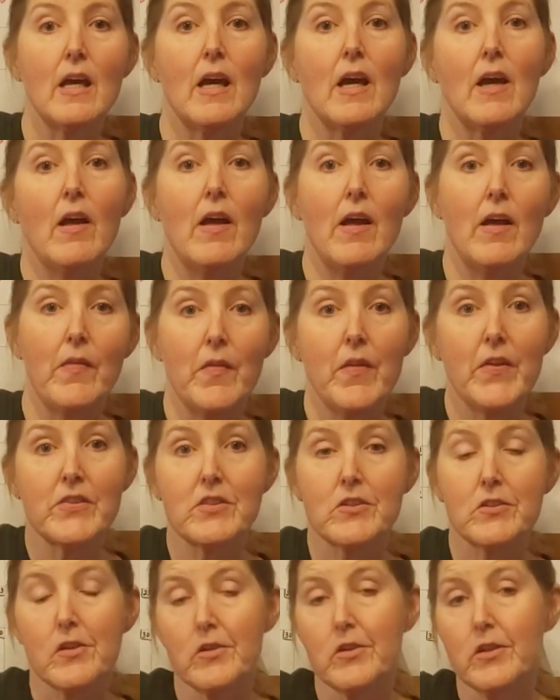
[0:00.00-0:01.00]
And this
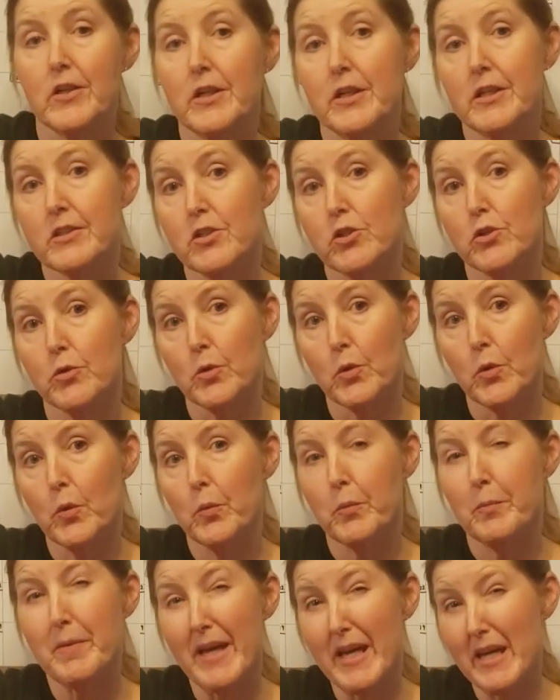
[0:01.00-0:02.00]
is going
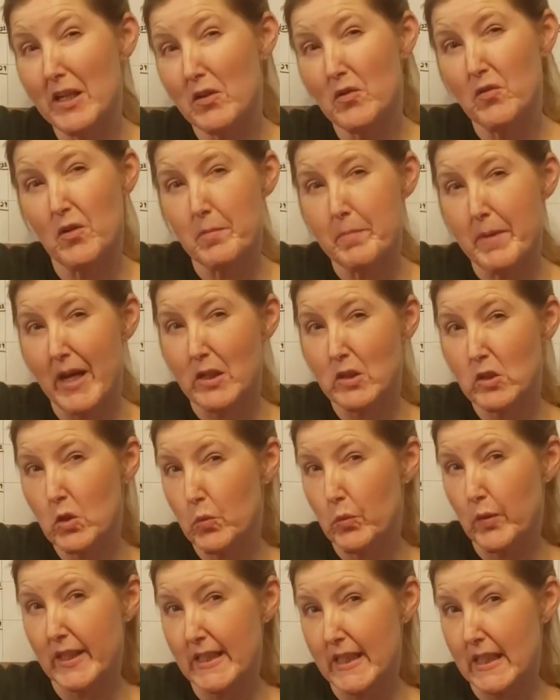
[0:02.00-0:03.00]
to bake for about
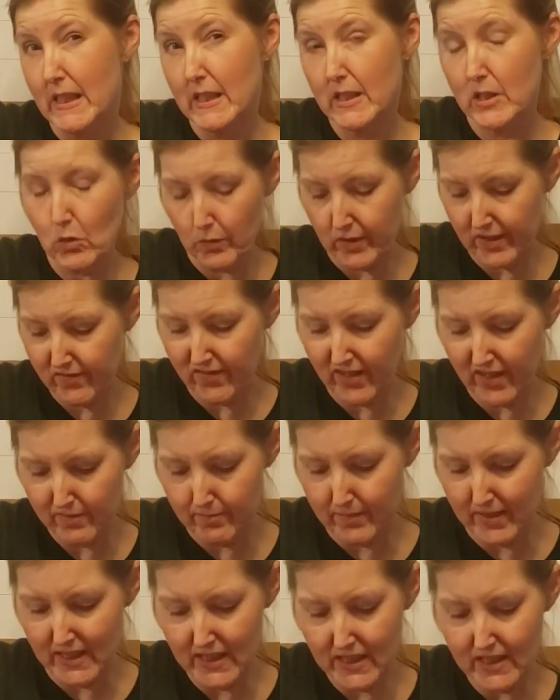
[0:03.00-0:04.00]
20-25
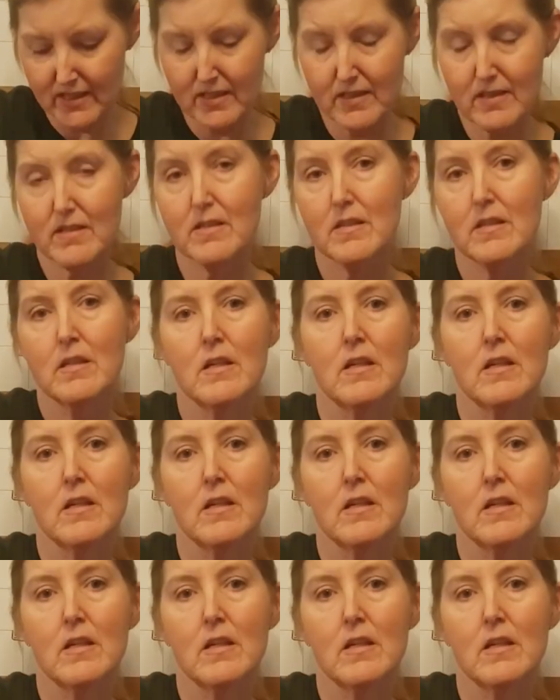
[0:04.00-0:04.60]
minutes.